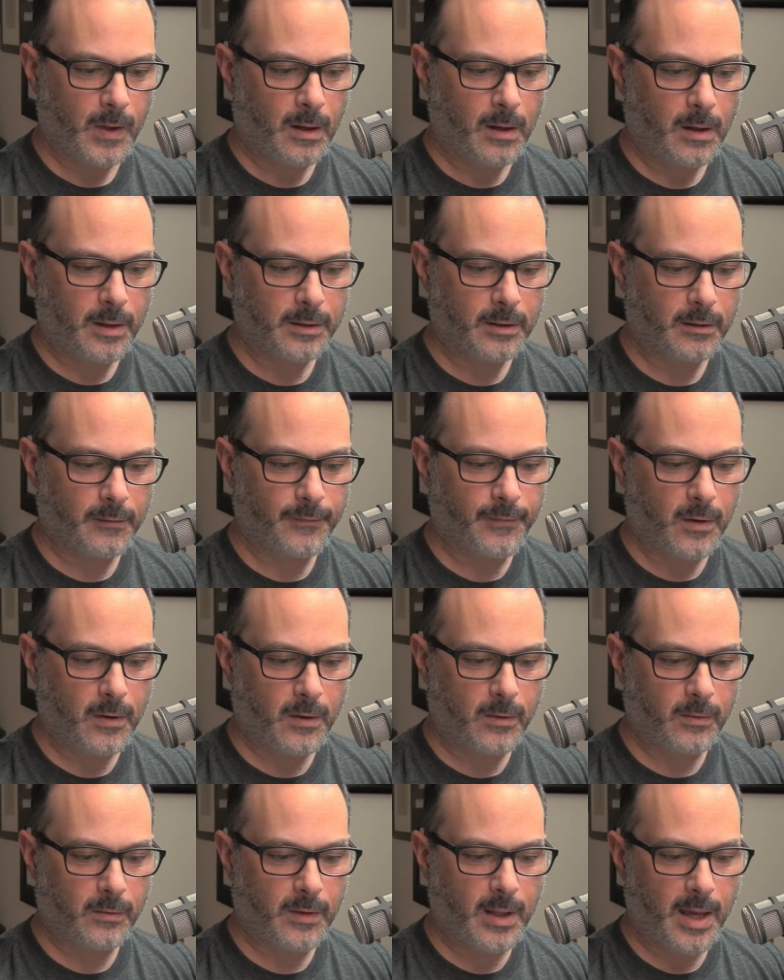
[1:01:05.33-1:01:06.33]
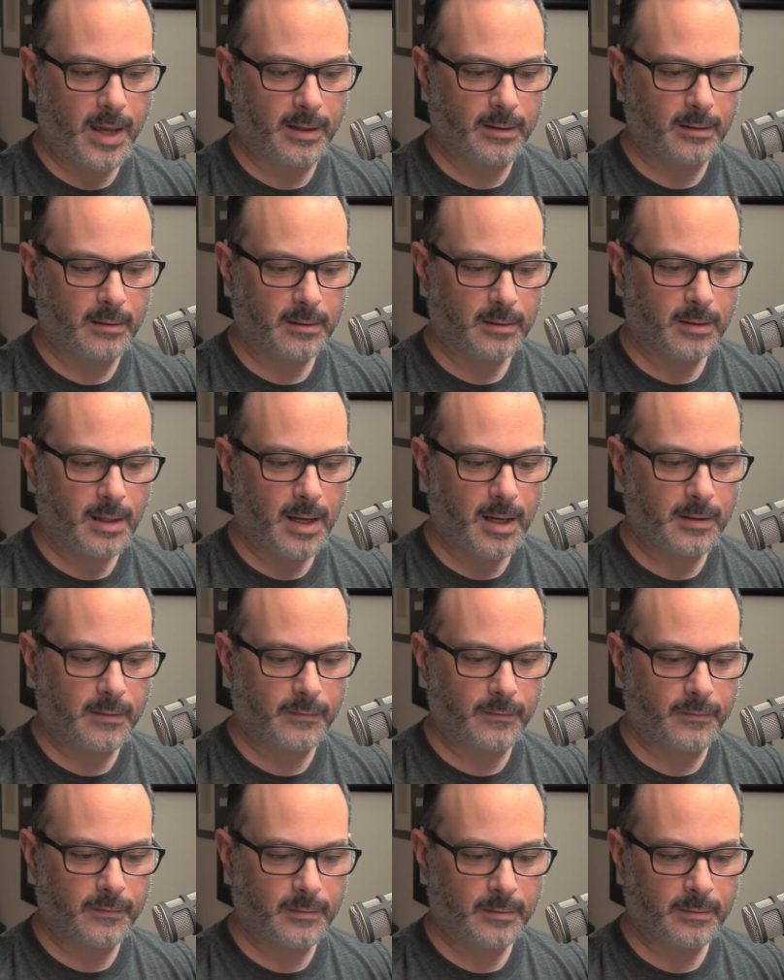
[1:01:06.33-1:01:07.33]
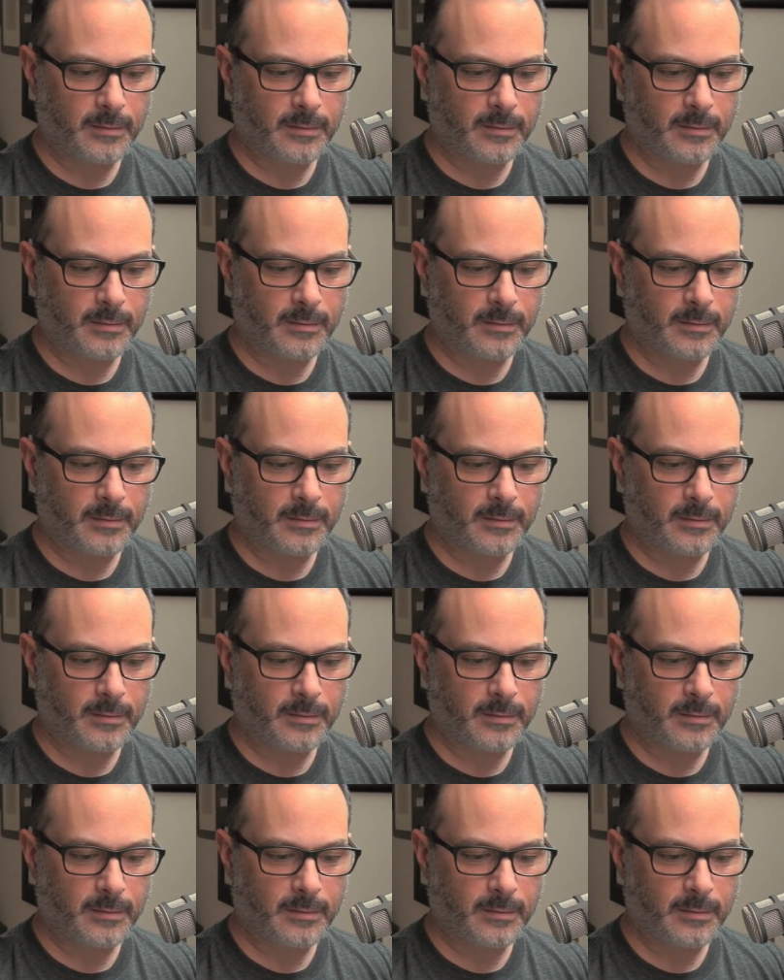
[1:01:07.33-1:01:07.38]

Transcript: on your phone that kind of